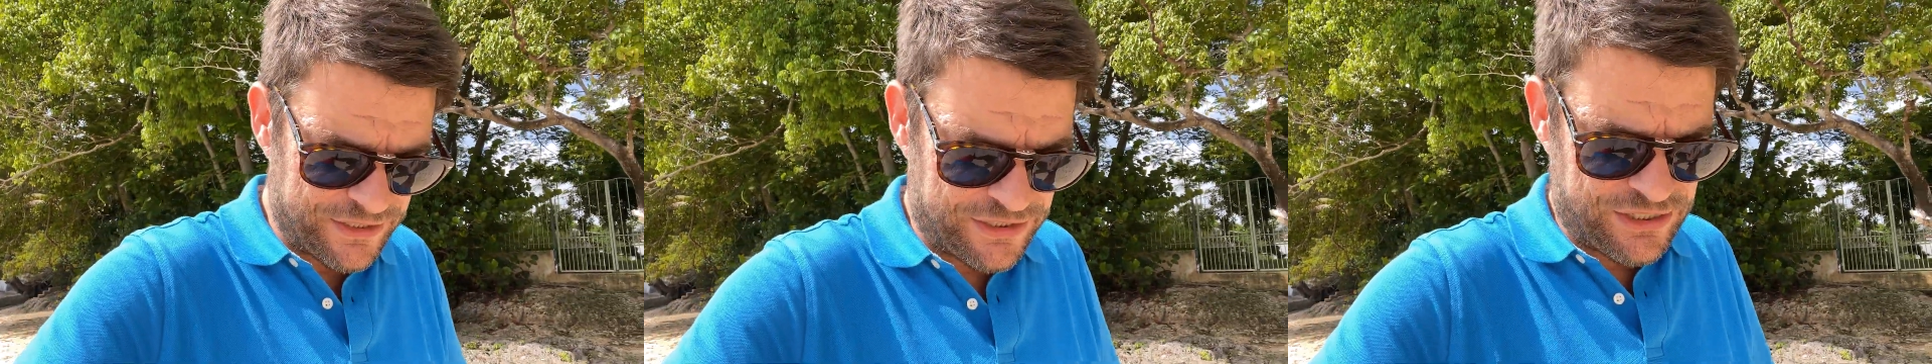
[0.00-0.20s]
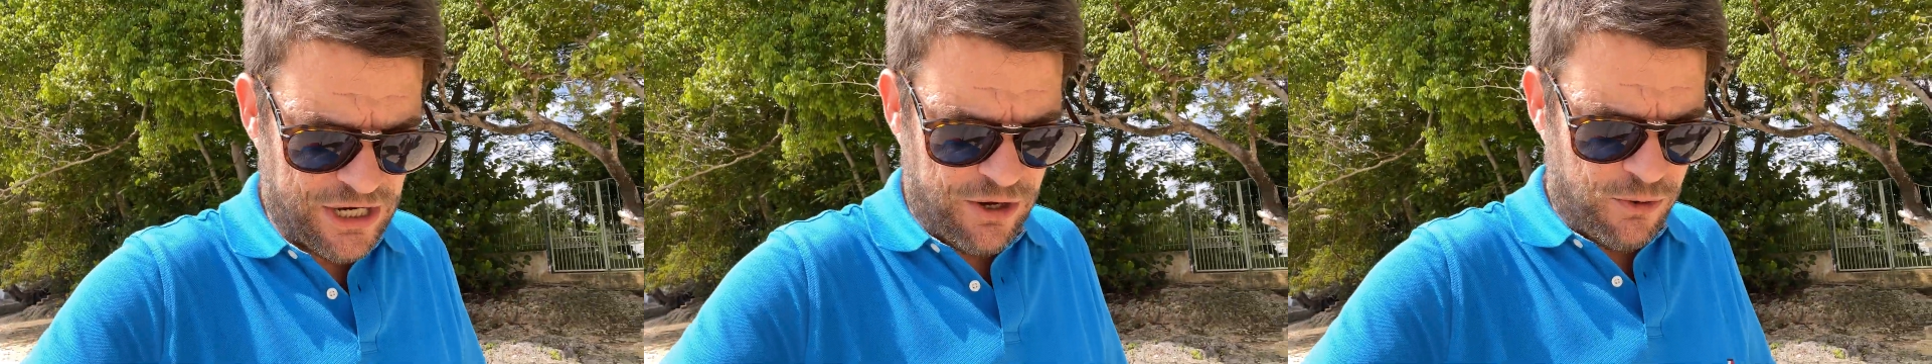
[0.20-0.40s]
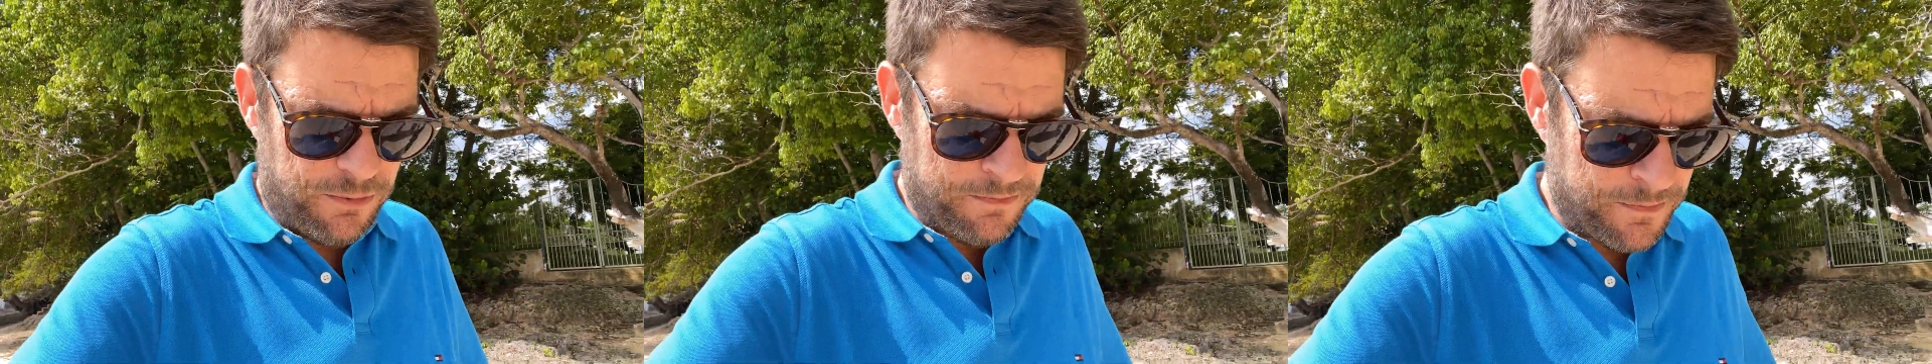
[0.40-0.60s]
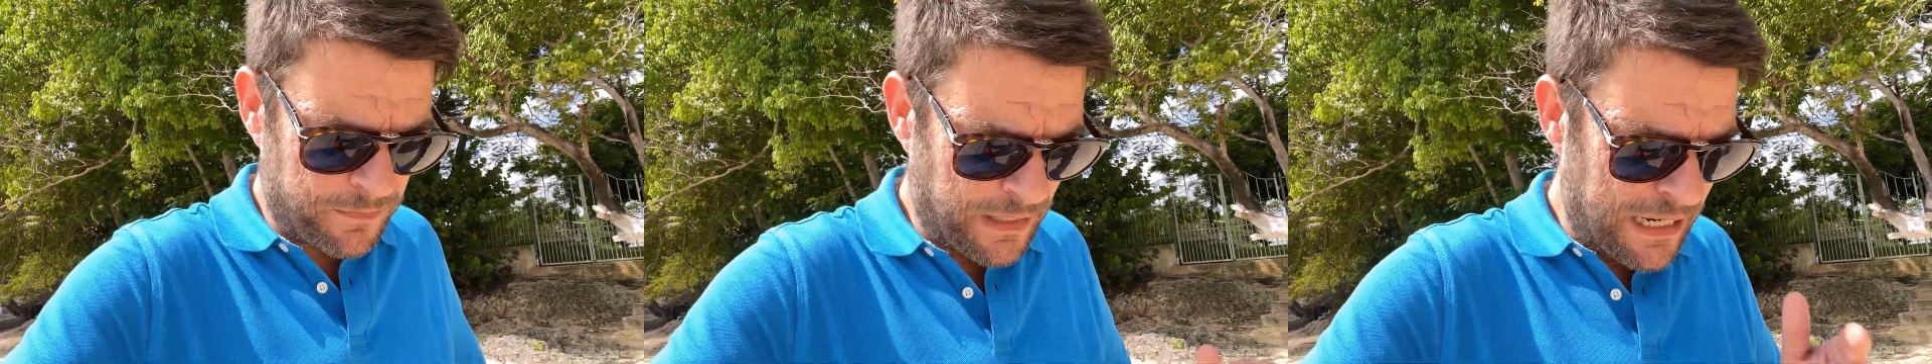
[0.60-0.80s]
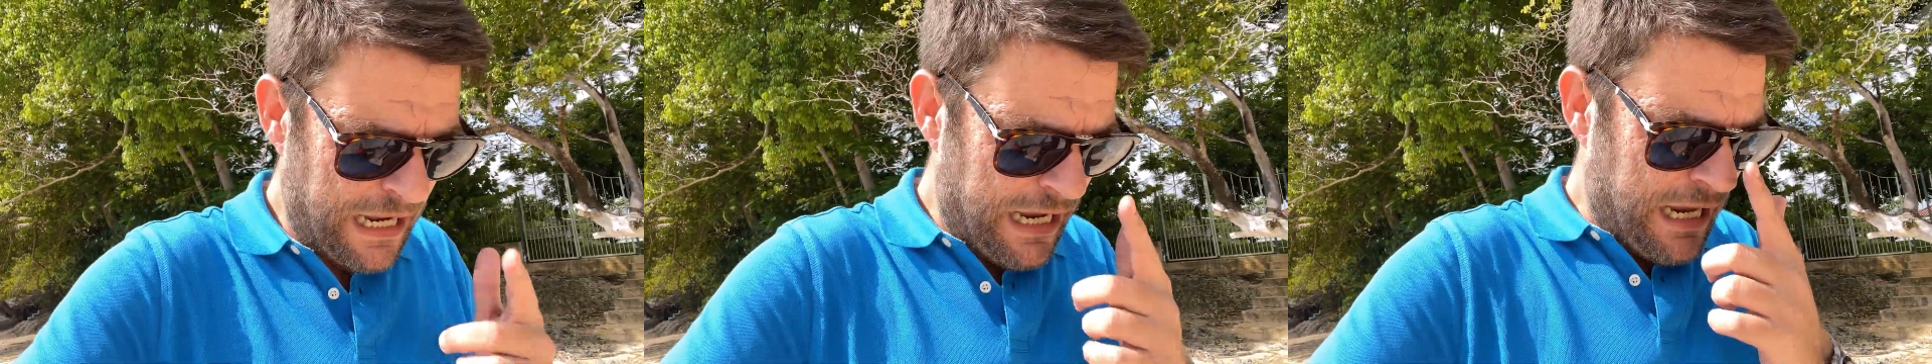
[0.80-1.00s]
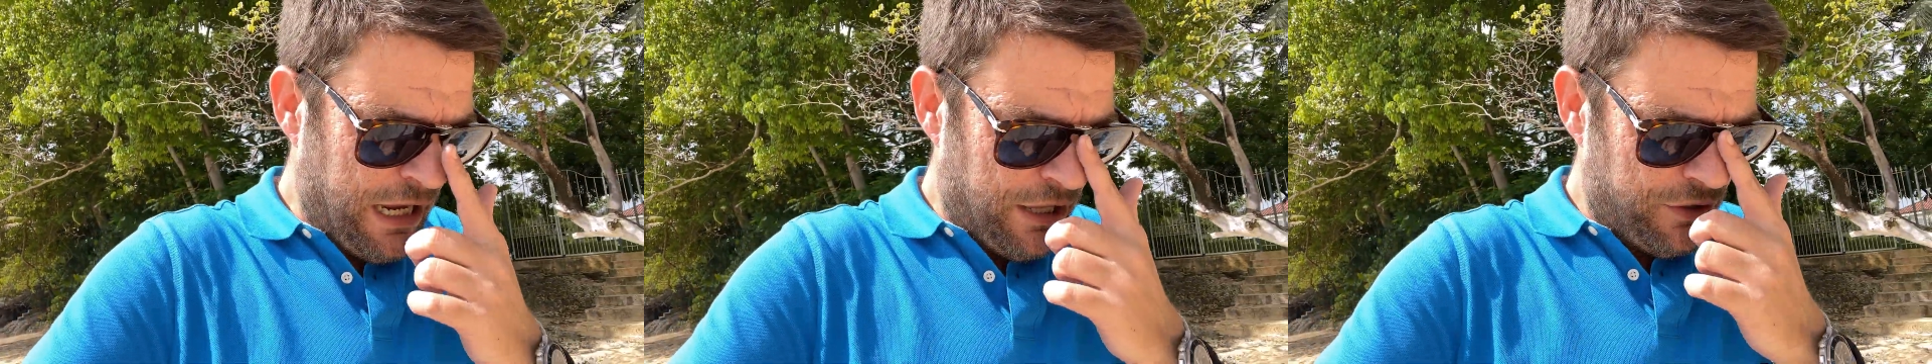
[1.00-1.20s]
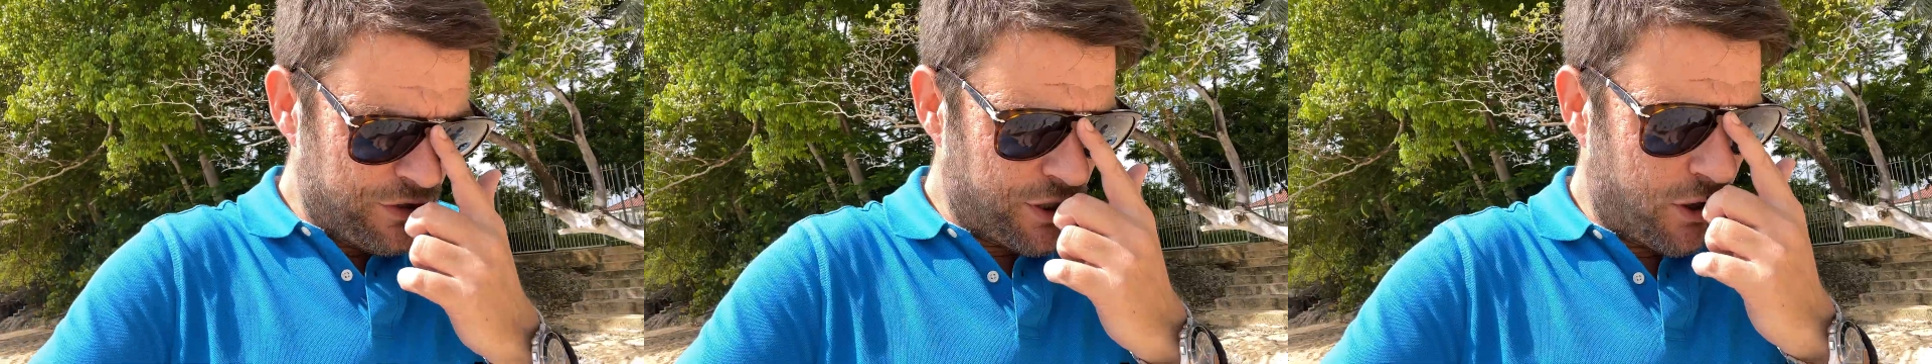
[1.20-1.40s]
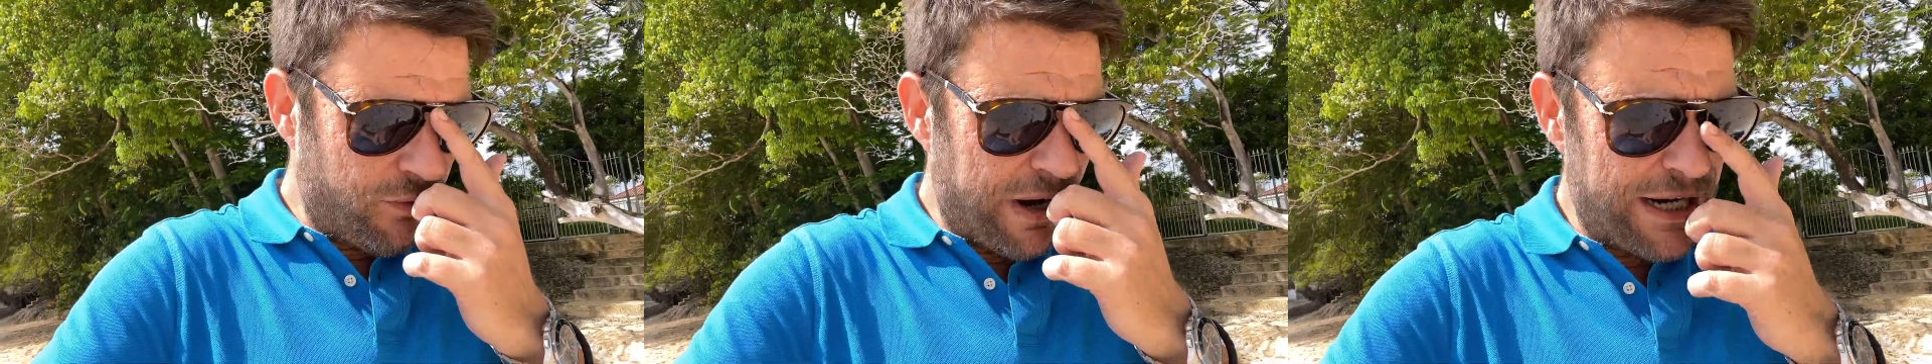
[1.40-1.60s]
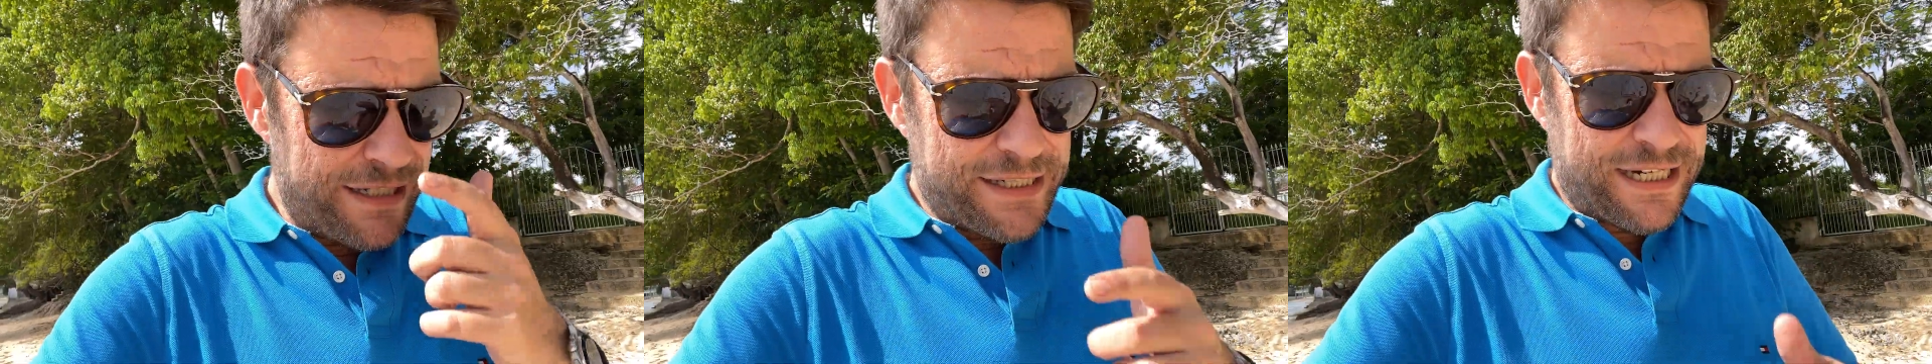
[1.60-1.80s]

So there's a great